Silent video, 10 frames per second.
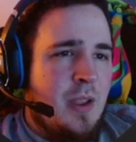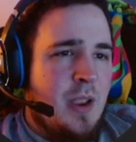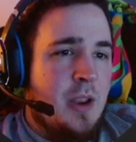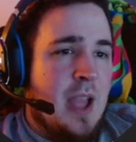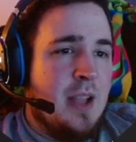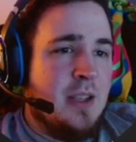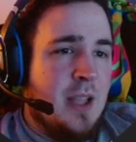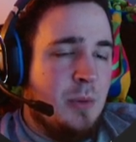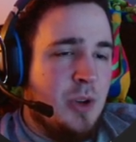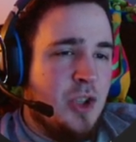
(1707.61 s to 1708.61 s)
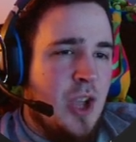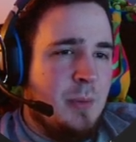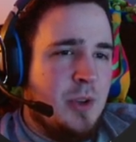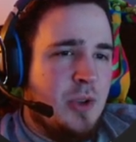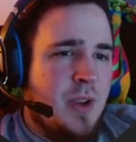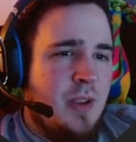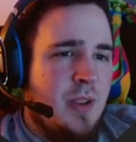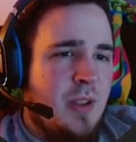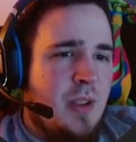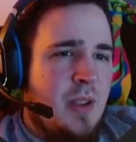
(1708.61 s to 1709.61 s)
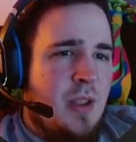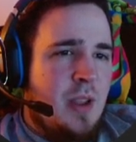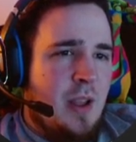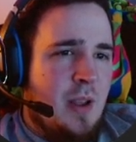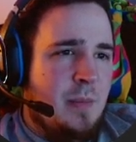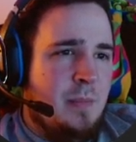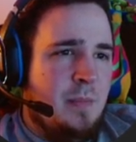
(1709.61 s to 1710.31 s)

It adds a lot more geometry, um,